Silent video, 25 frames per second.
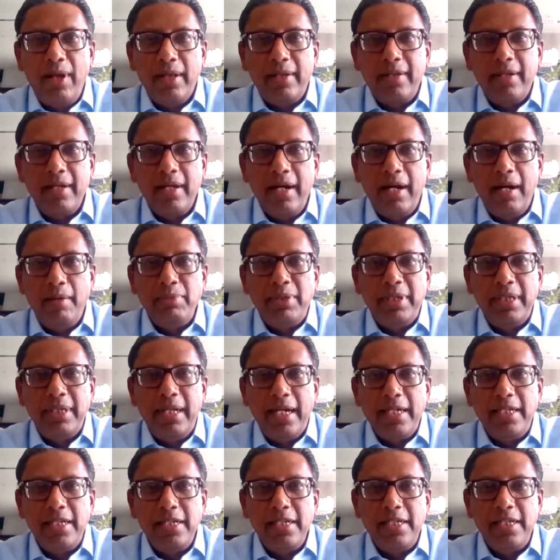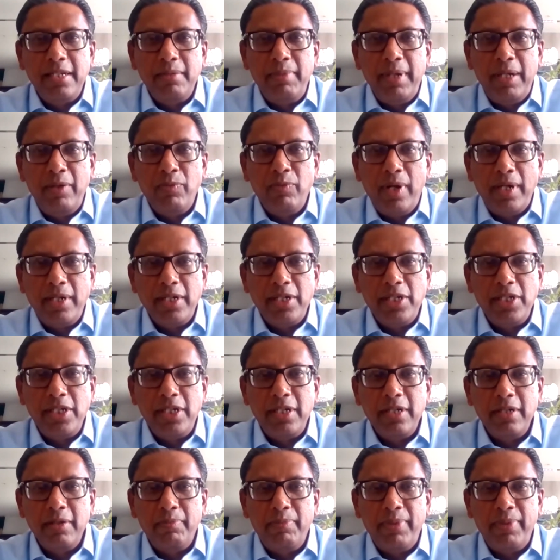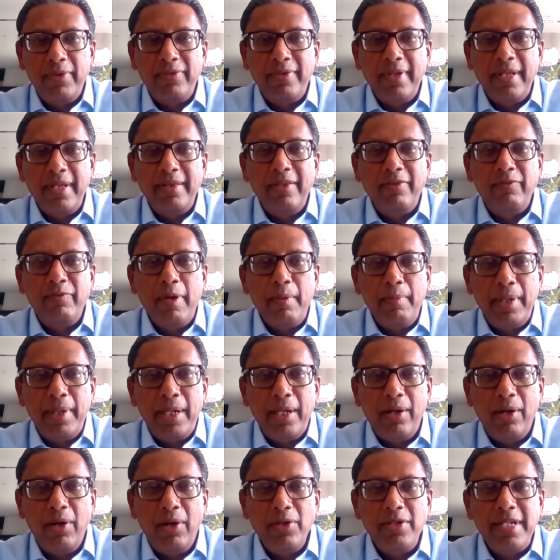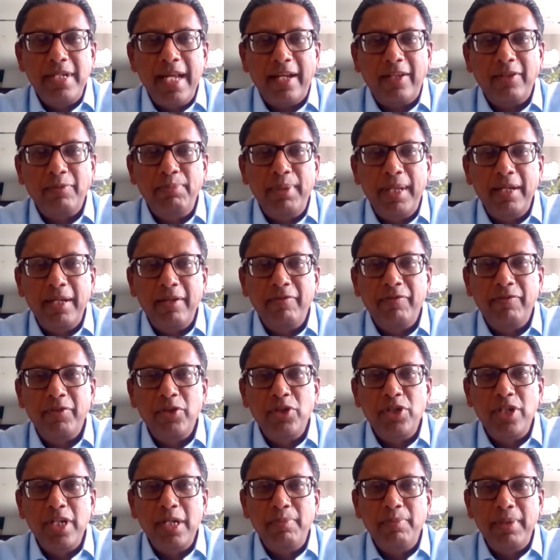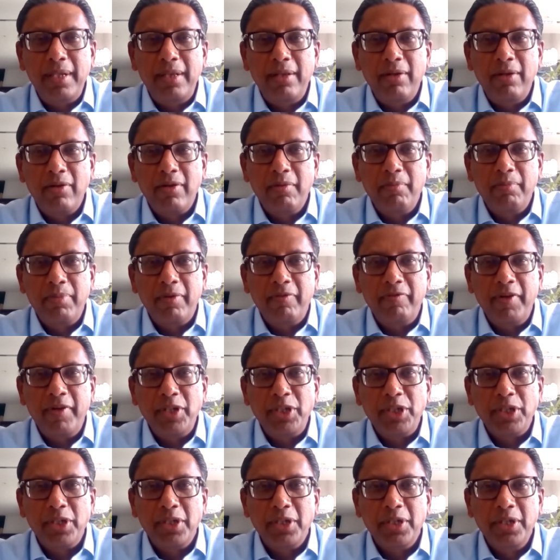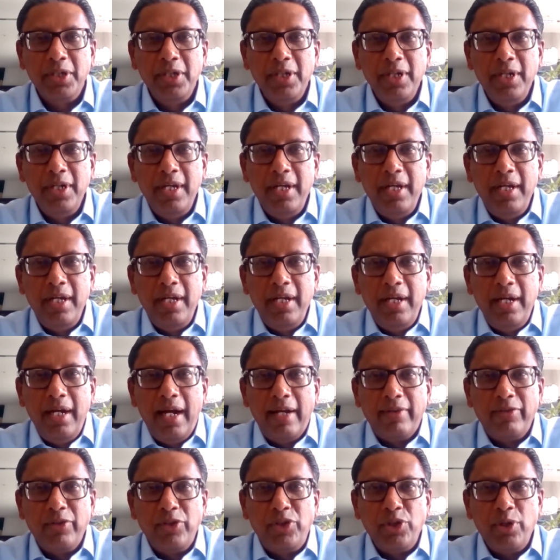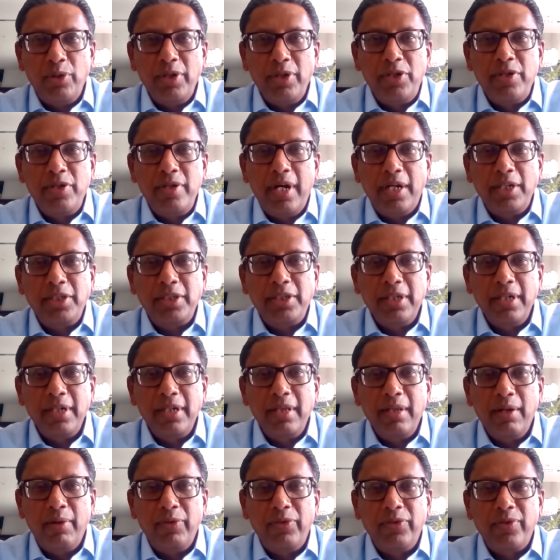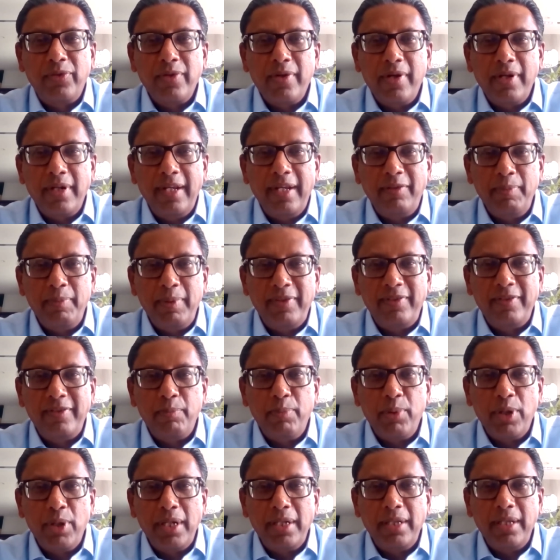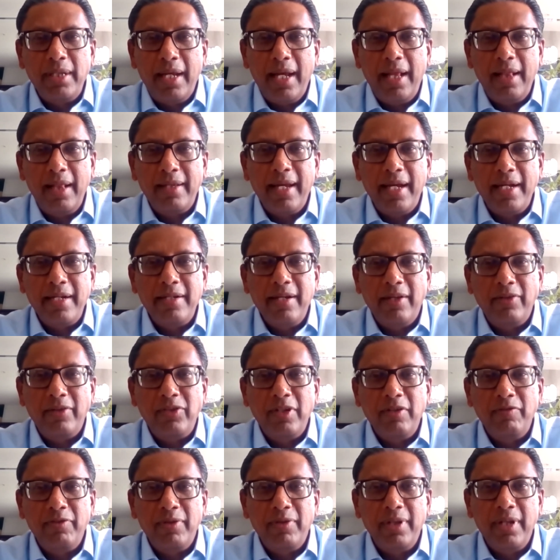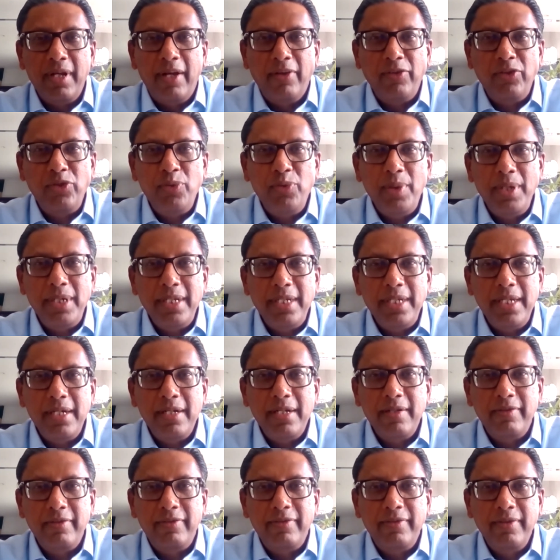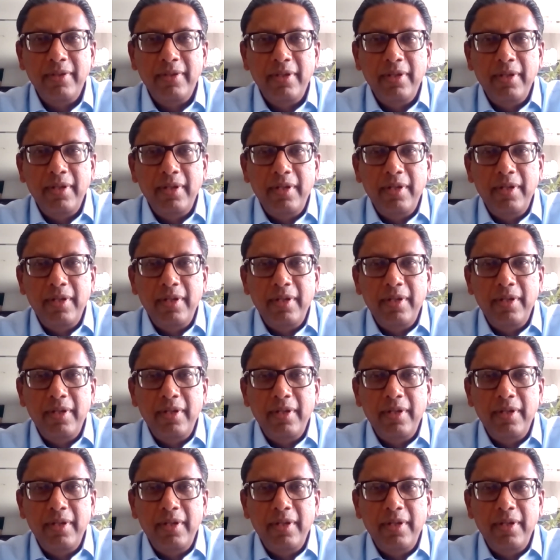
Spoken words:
Alka. I'm delighted to be invited to present this webinar on tax planning for the GP locum profession. As a short introduction, Lawrence Grant has been supporting the healthcare industry for the last 20 years.